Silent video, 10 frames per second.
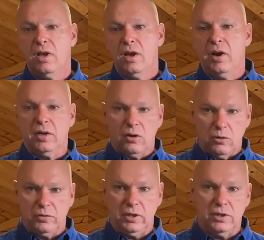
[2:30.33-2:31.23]
All right,
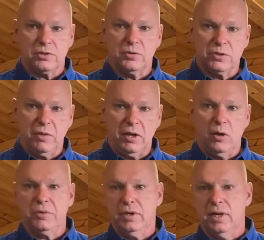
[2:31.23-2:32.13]
hopefully this was a big
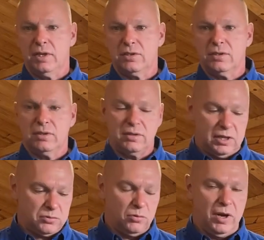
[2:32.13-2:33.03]
help to you guys. Thanks
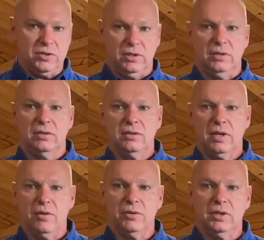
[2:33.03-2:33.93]
for watching.
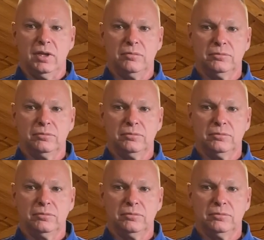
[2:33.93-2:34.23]
Have a good day.